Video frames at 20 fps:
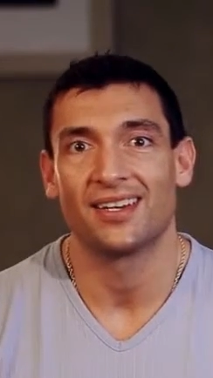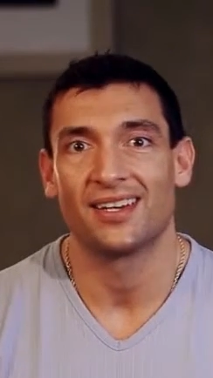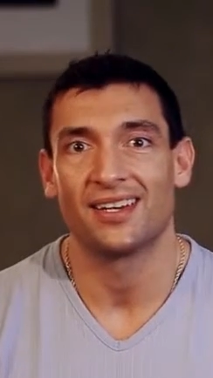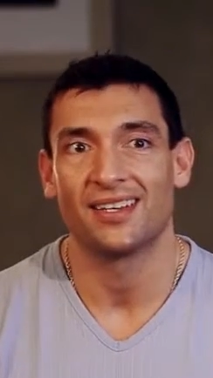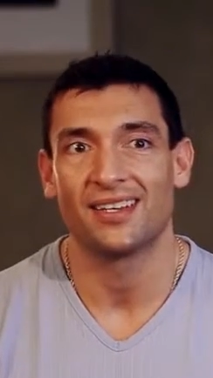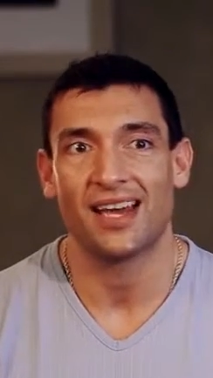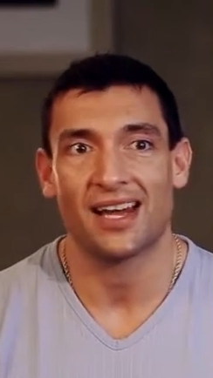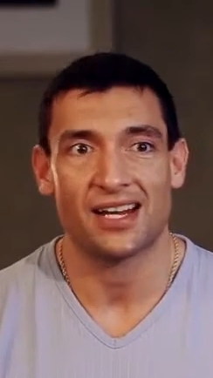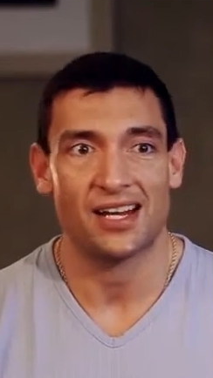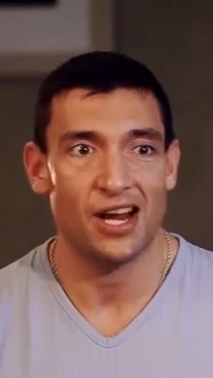
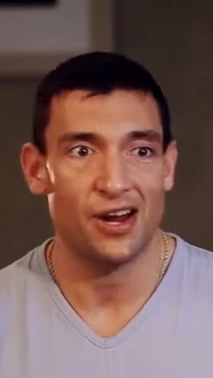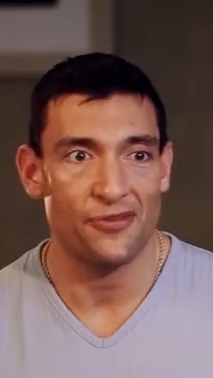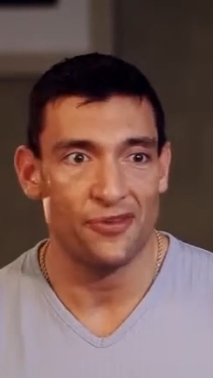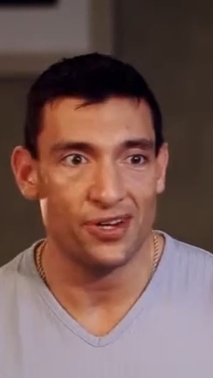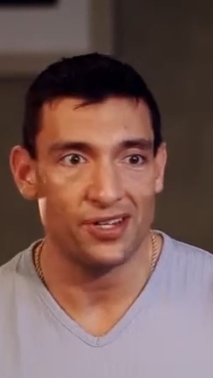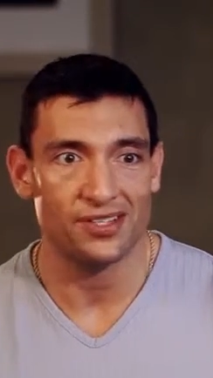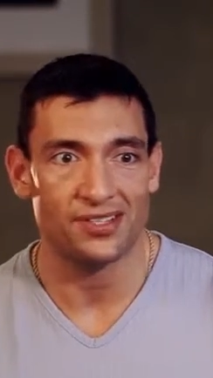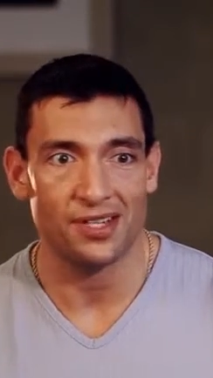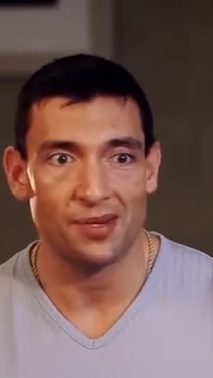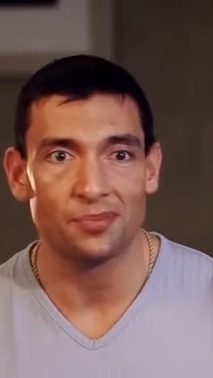That
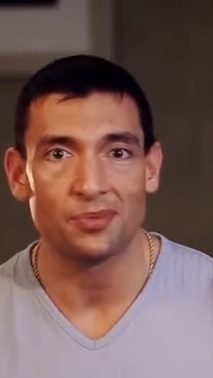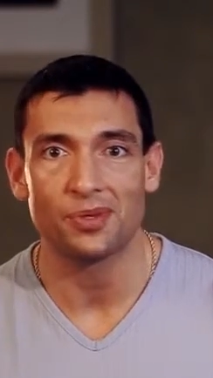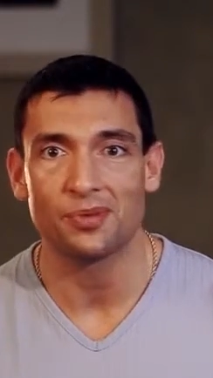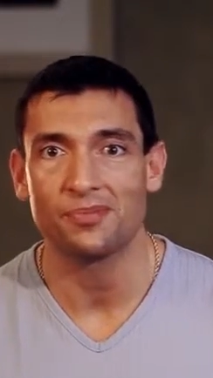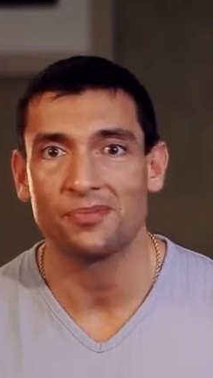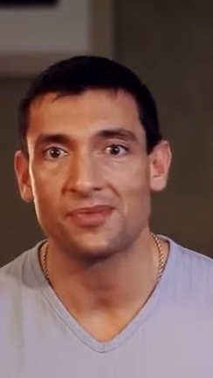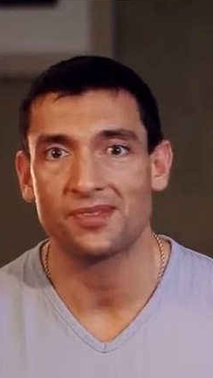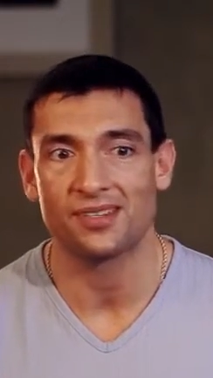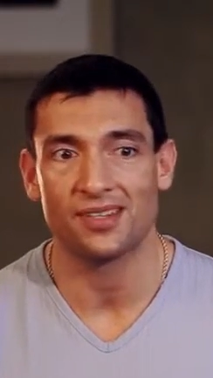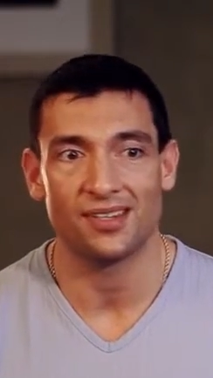covering
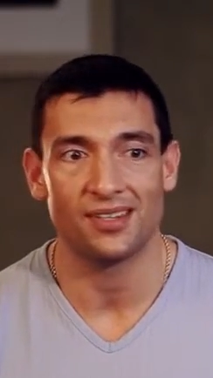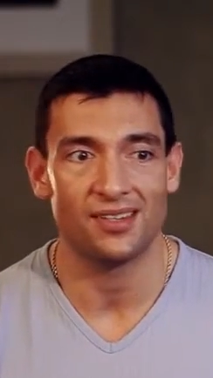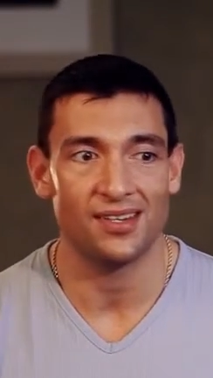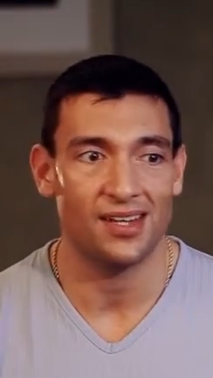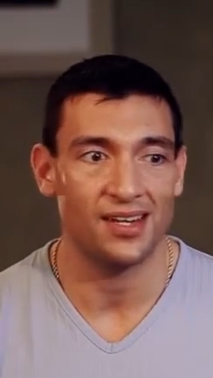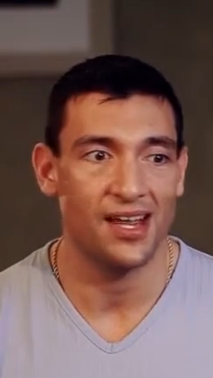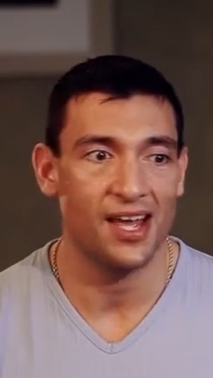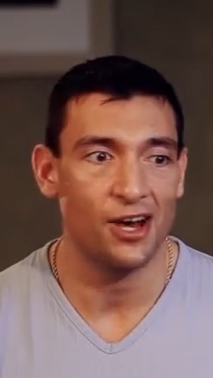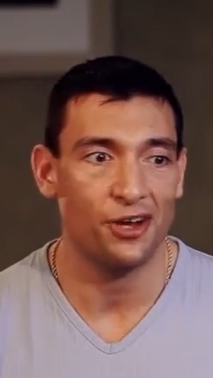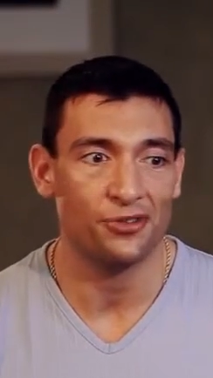symptoms and
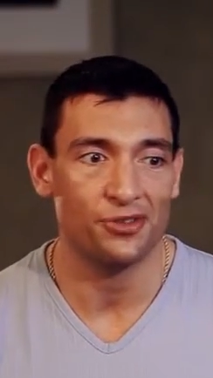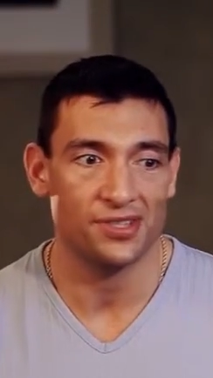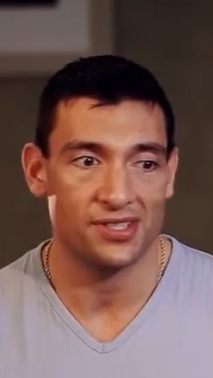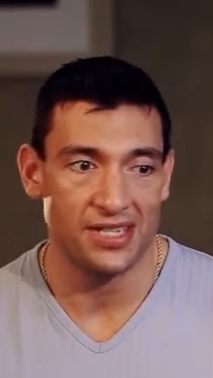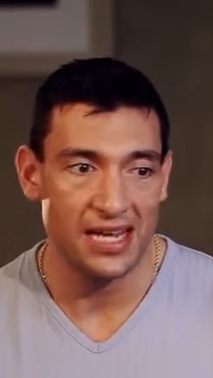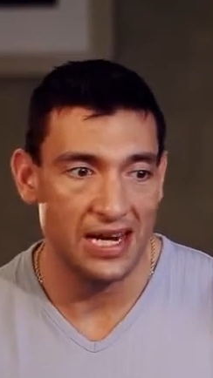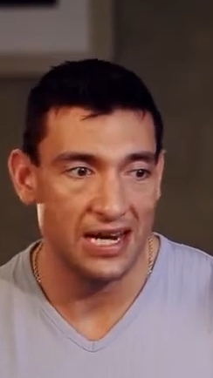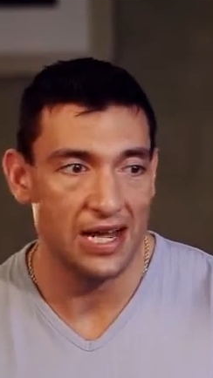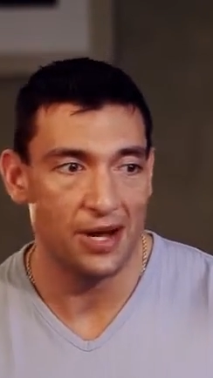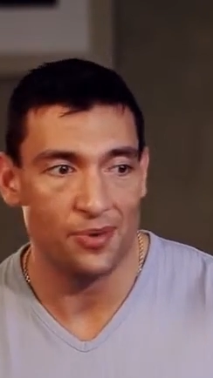health is
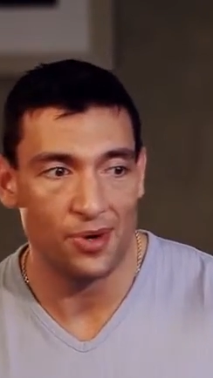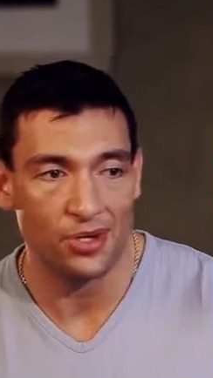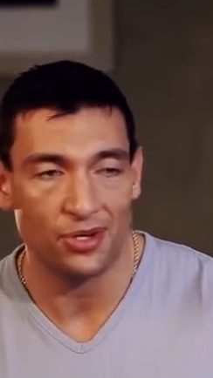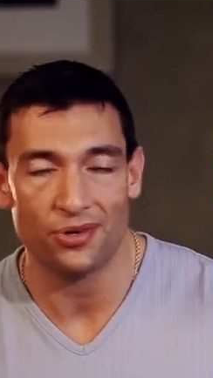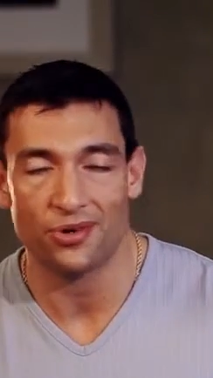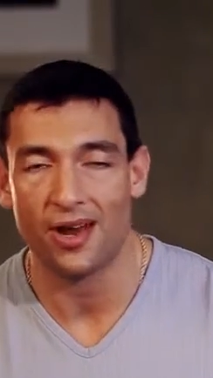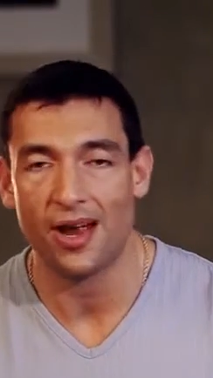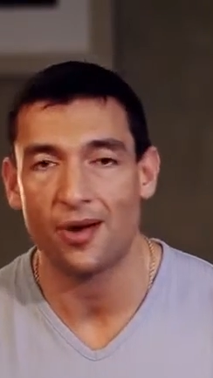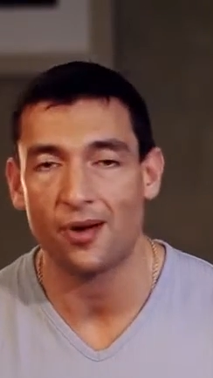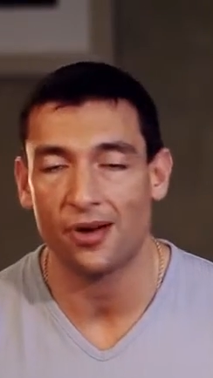not how I
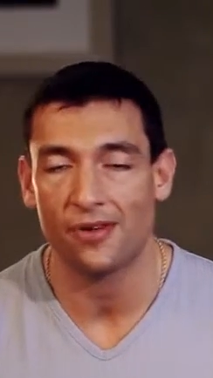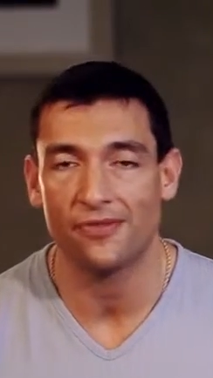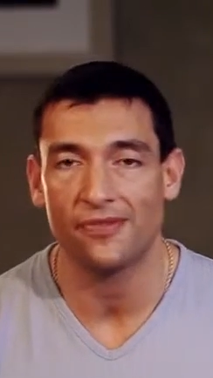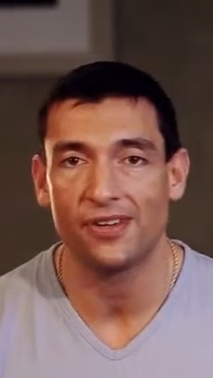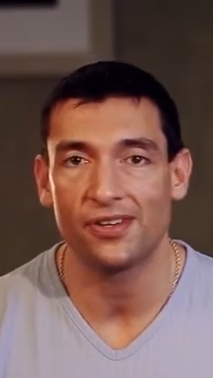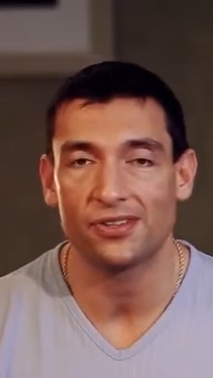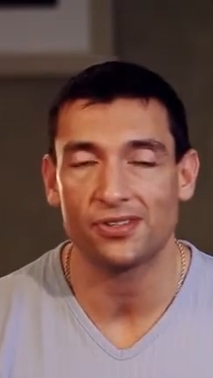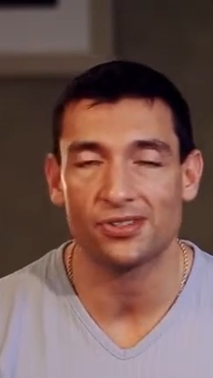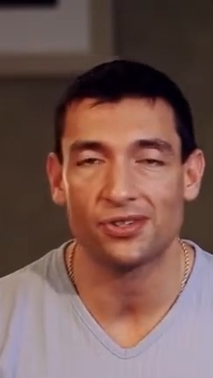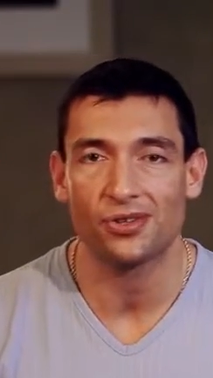look or how I
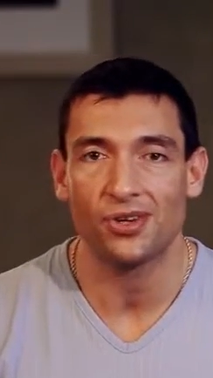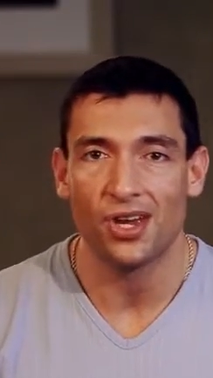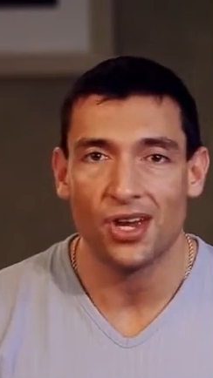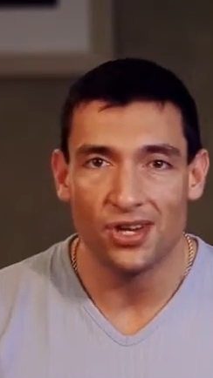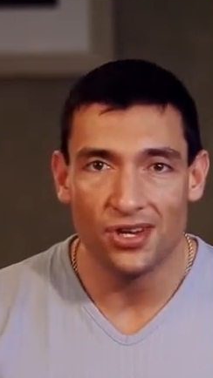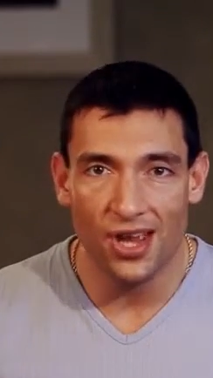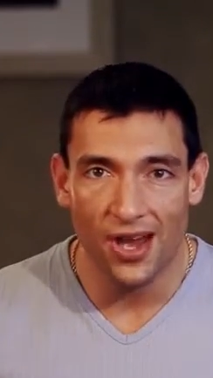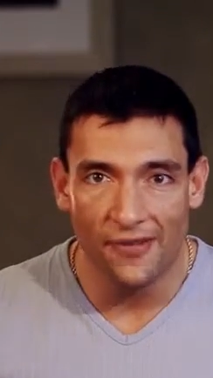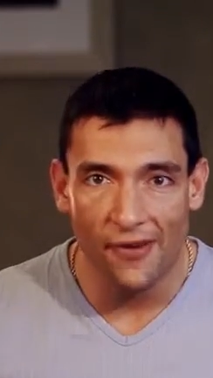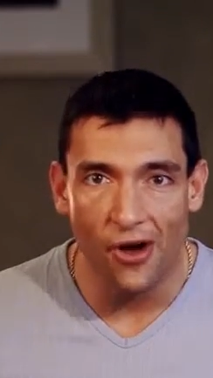feel. So
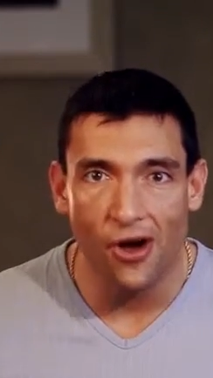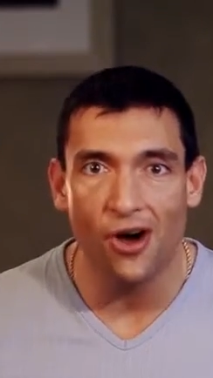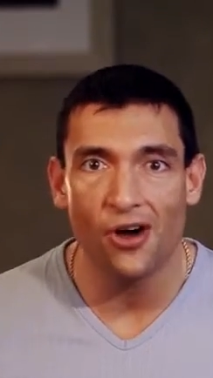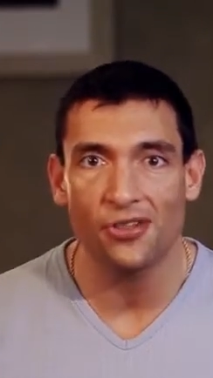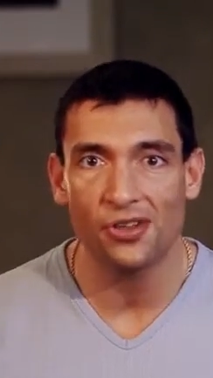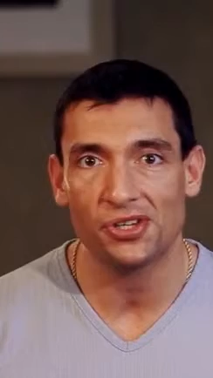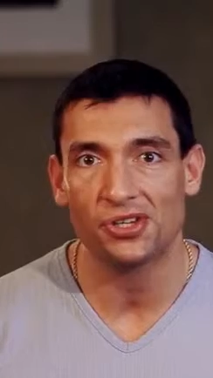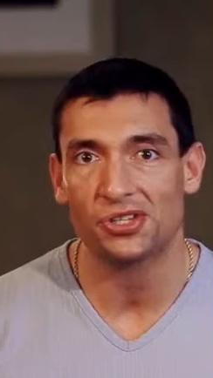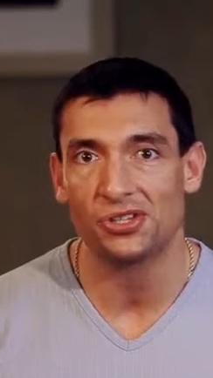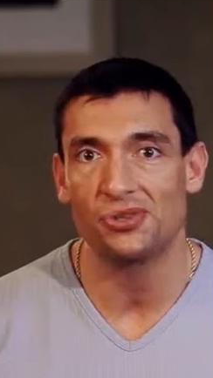you have all
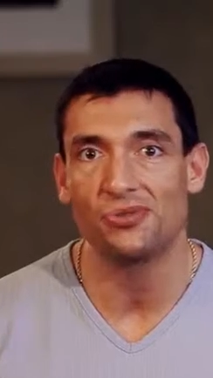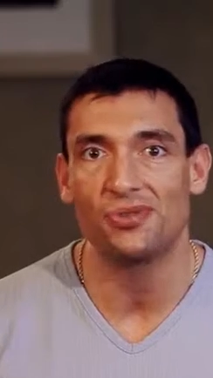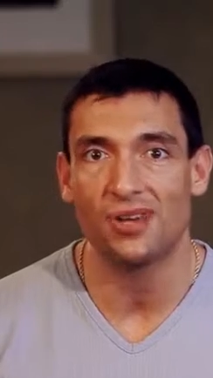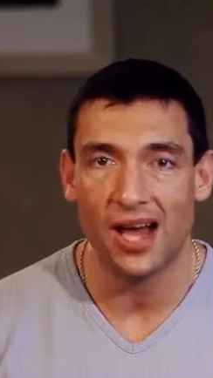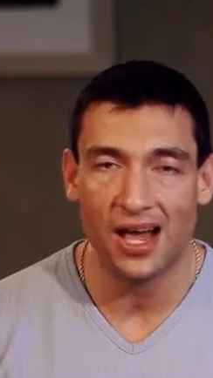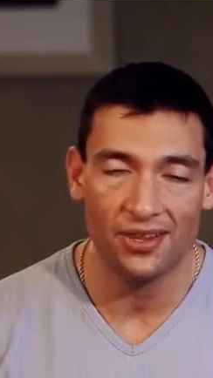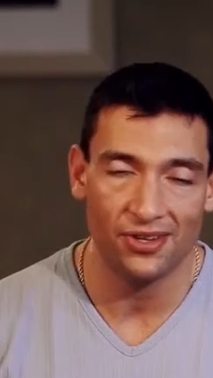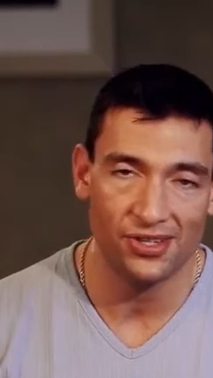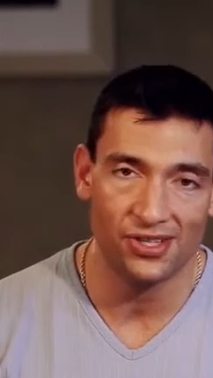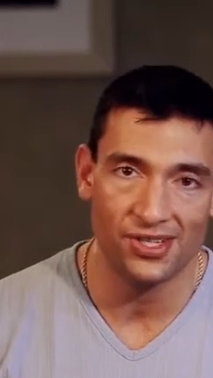this new
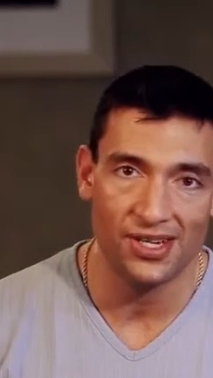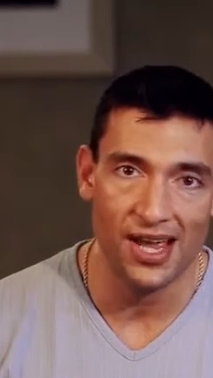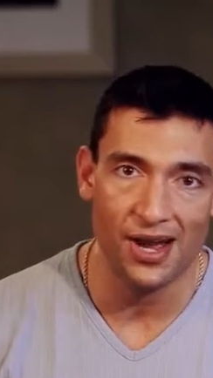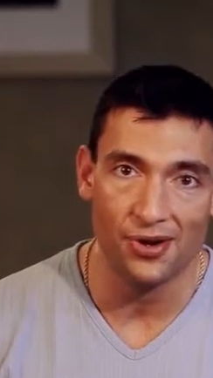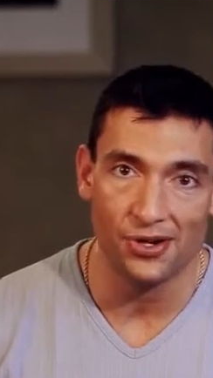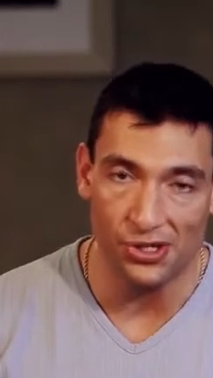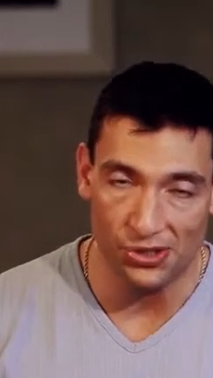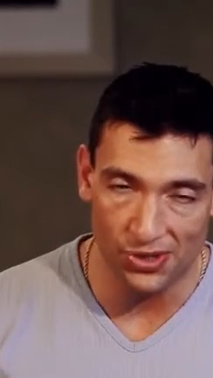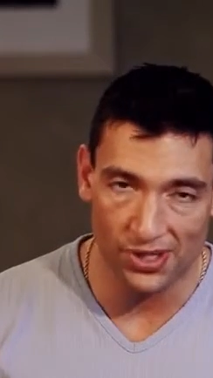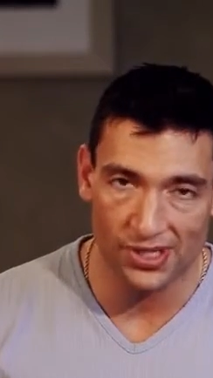knowledge now and you're